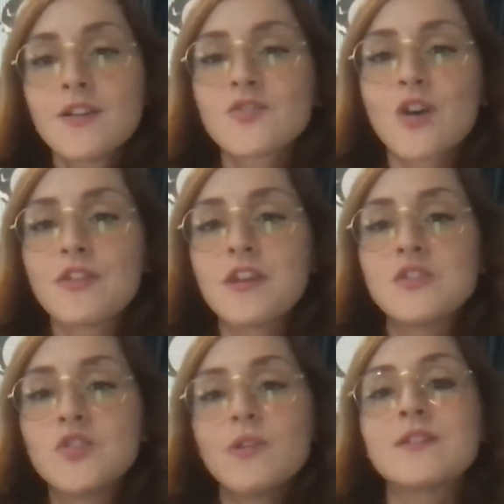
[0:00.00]
So I
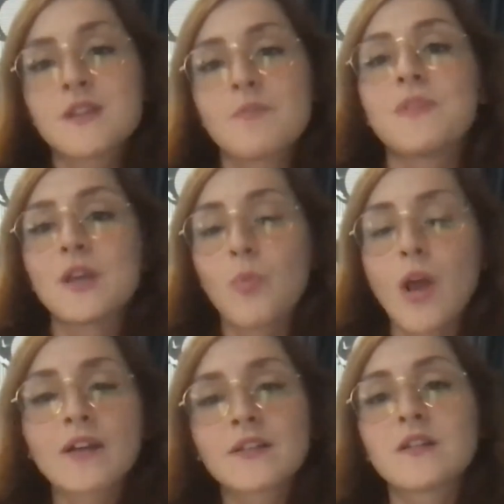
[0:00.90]
think doing something
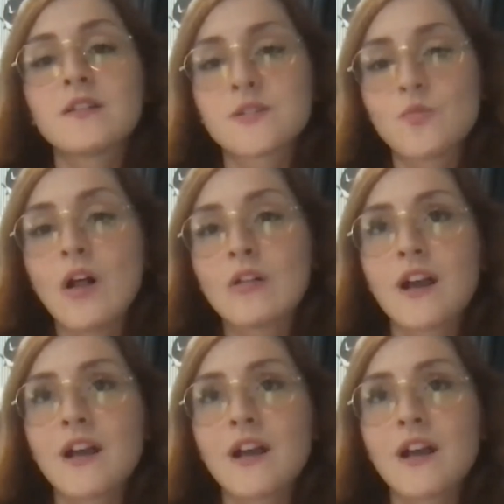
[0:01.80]
practical as well,